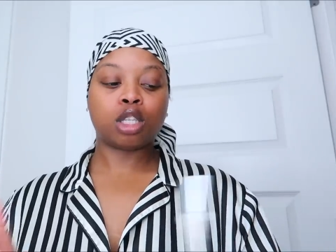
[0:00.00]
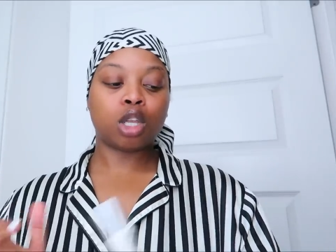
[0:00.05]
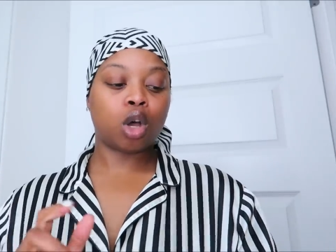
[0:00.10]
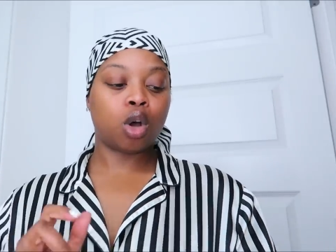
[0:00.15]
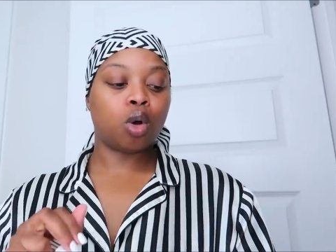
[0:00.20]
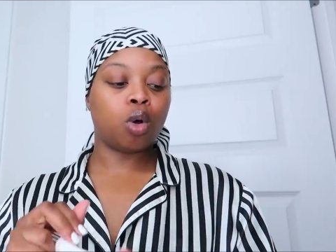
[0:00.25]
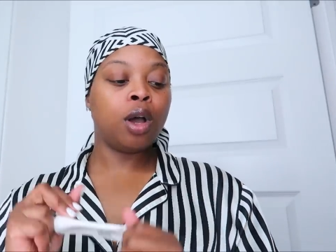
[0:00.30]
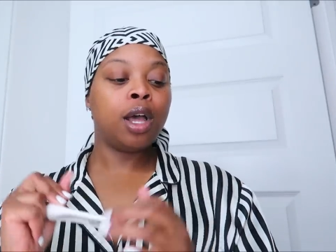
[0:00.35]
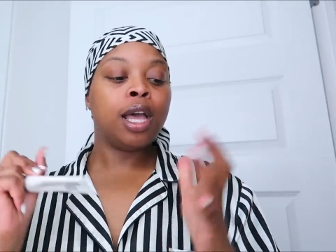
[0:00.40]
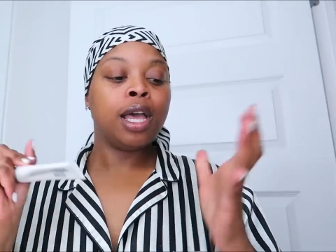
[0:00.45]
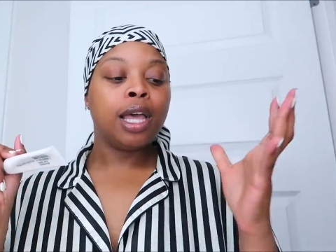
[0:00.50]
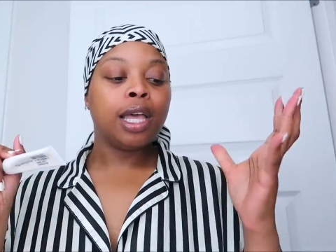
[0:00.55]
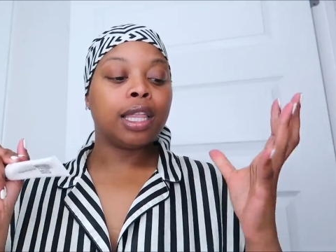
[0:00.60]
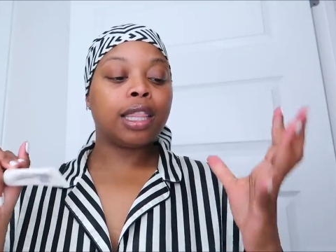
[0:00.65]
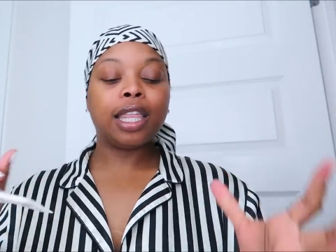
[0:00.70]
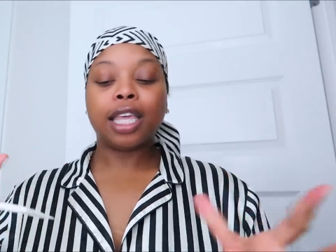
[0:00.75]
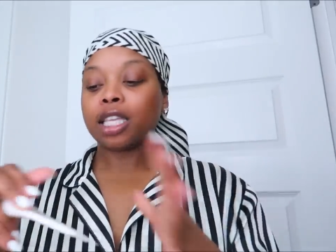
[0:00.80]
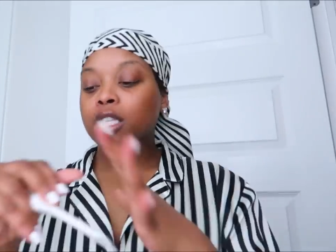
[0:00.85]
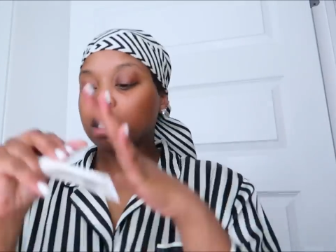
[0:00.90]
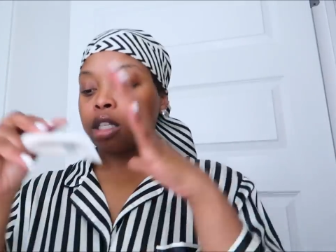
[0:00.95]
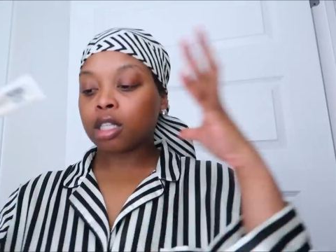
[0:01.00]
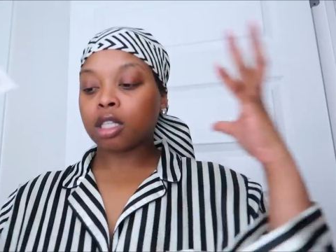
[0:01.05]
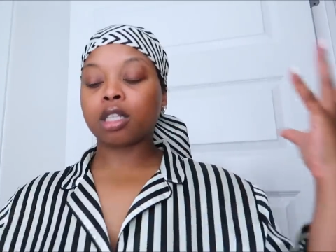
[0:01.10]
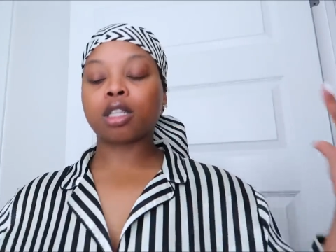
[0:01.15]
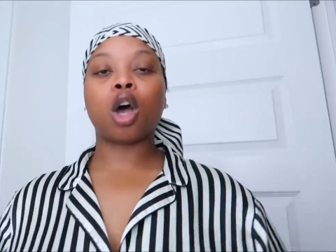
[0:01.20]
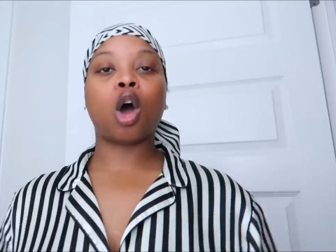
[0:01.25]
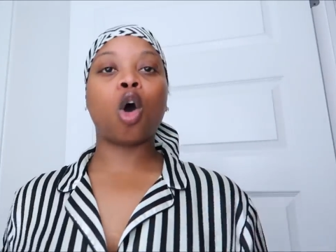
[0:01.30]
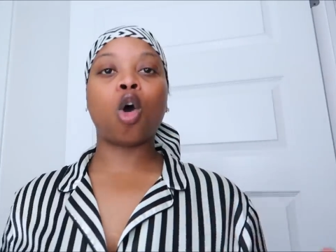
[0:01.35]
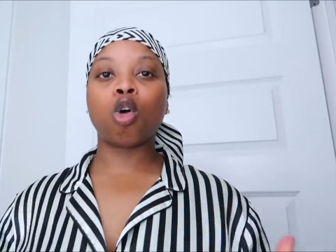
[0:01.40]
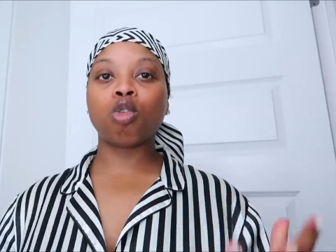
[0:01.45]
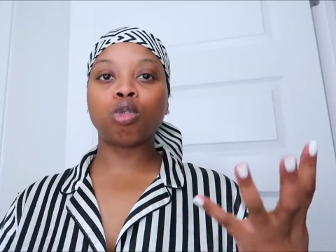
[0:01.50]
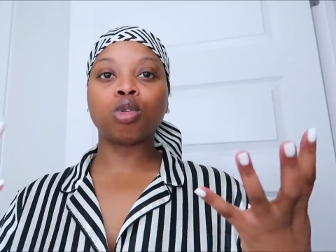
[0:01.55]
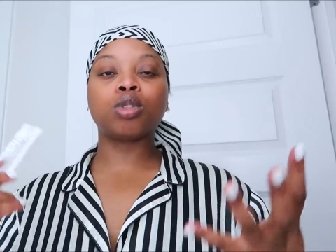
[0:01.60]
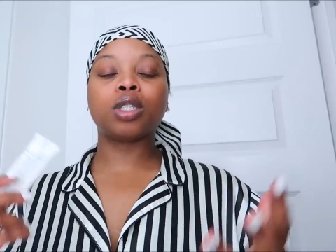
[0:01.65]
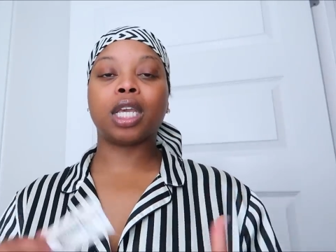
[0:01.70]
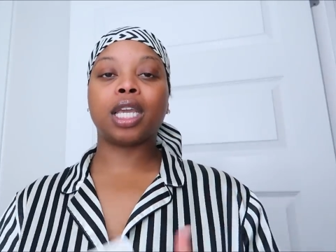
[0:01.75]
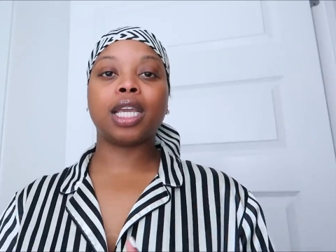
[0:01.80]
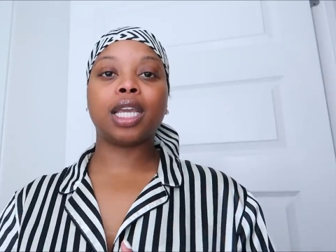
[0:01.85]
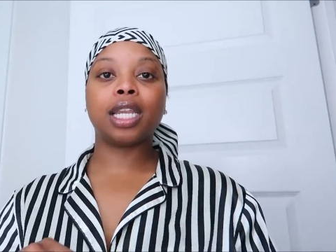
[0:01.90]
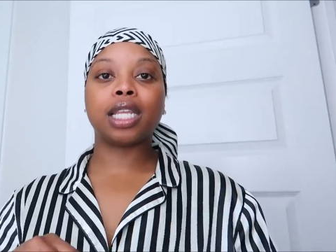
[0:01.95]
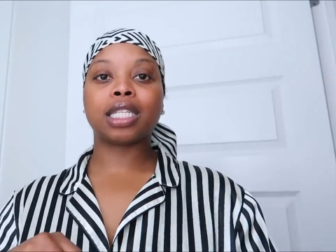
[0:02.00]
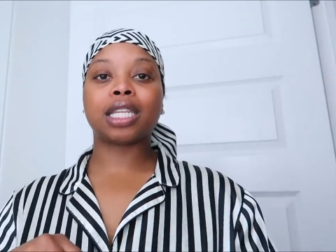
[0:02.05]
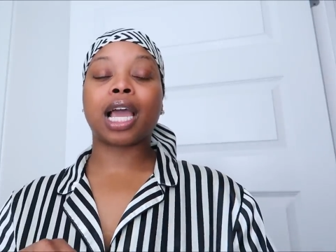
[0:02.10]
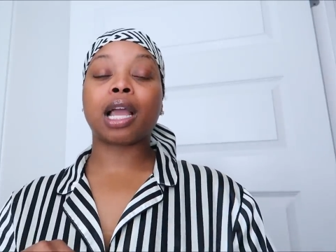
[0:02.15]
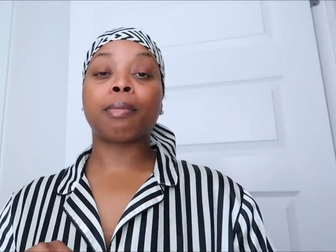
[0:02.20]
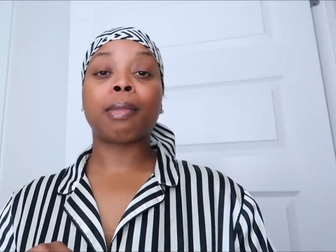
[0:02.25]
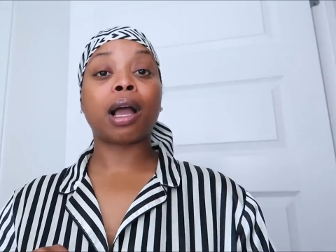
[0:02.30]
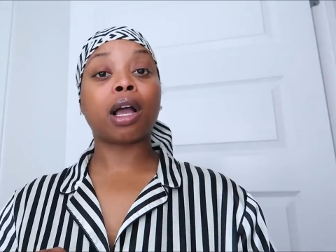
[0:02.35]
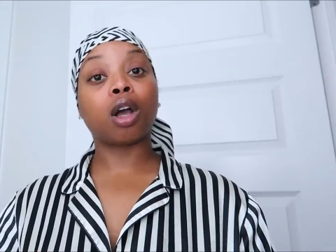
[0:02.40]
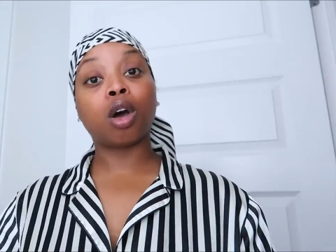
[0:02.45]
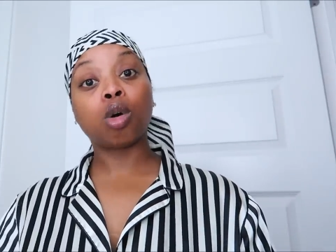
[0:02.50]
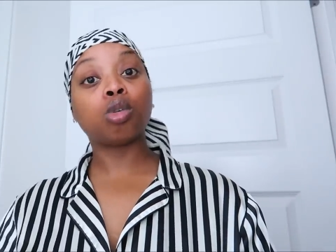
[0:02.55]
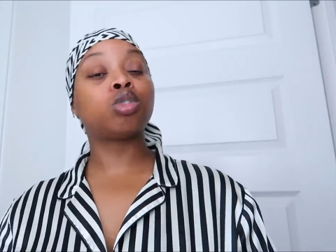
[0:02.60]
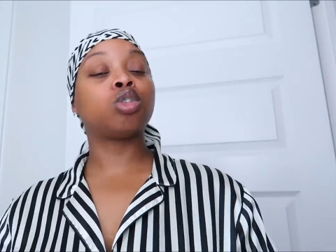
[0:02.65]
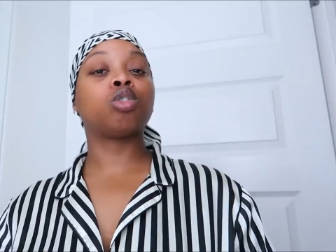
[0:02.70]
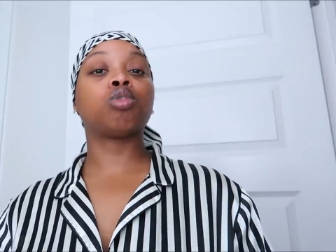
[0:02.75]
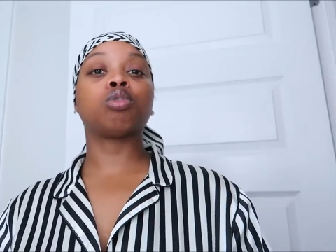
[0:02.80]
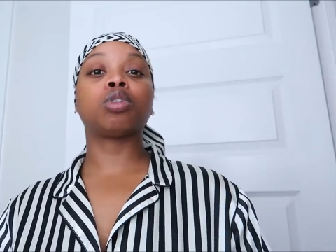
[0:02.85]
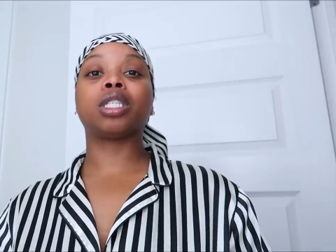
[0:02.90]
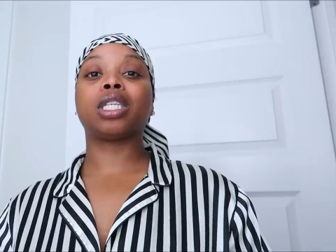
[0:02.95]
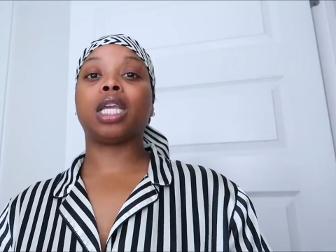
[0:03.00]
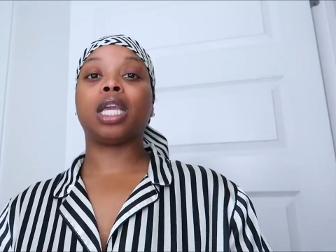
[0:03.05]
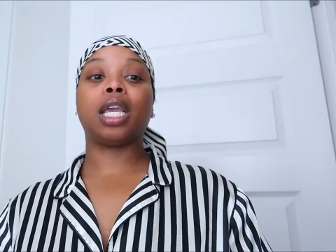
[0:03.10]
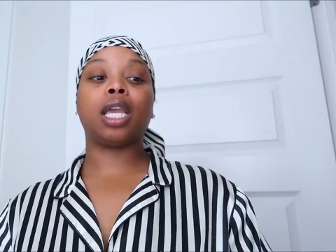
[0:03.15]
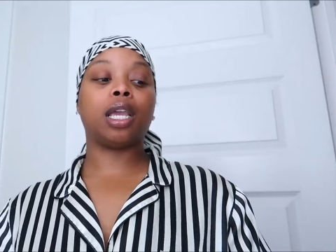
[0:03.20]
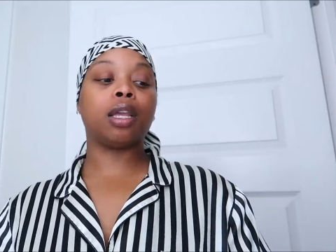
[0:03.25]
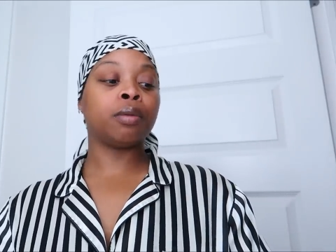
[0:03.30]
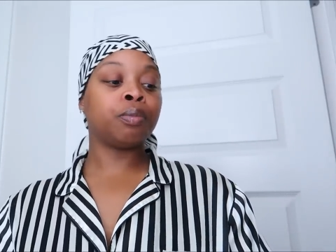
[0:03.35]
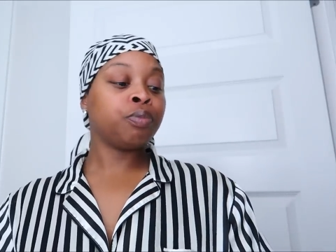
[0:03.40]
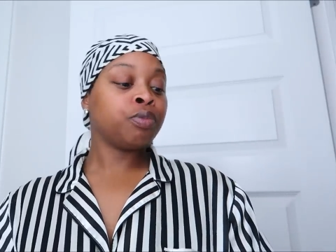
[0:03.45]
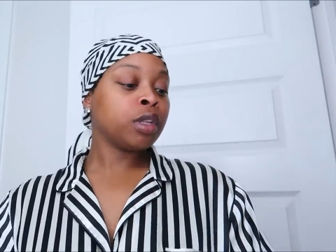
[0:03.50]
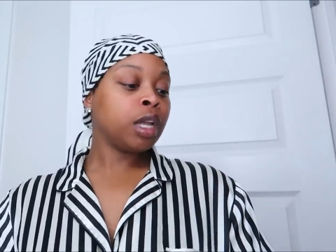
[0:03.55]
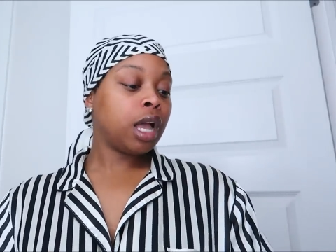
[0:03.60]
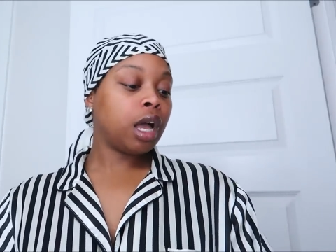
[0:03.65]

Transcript: So this whole routine is like my go-to routine.